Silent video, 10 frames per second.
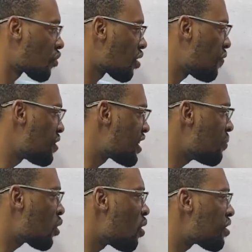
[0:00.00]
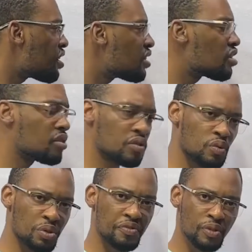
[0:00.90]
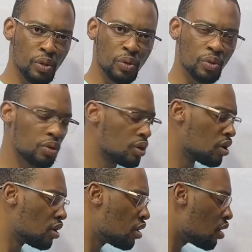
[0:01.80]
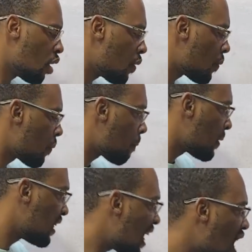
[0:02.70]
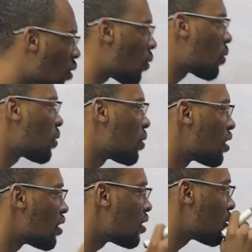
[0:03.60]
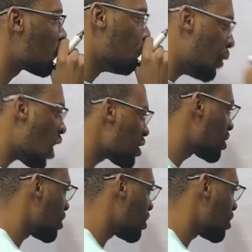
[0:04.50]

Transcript: the same current will flow. Now, but